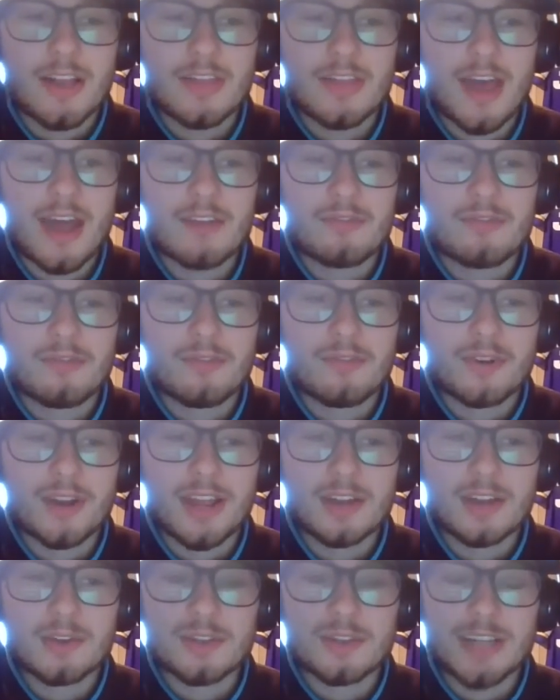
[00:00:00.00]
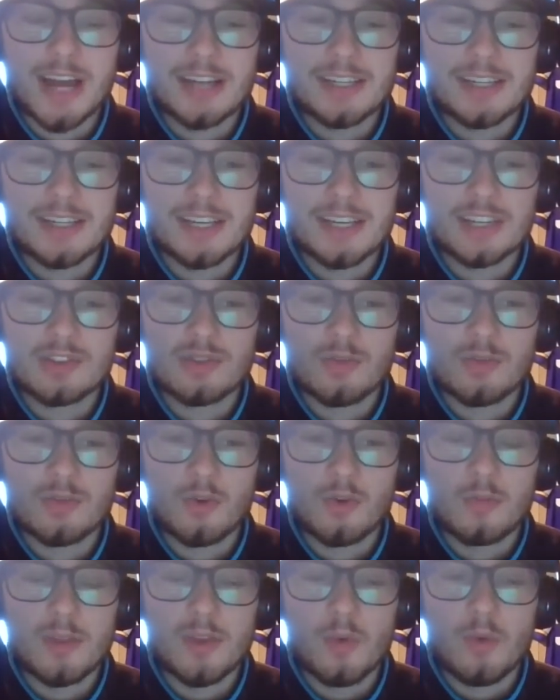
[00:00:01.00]
that Fernando Tatis
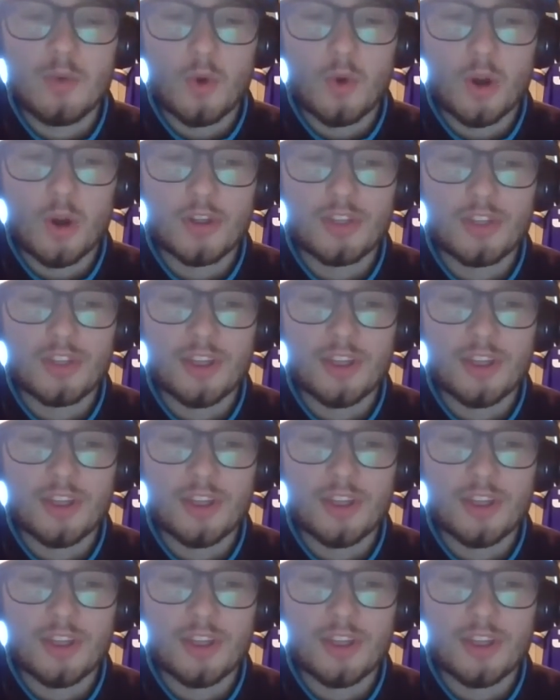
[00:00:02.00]
will be worth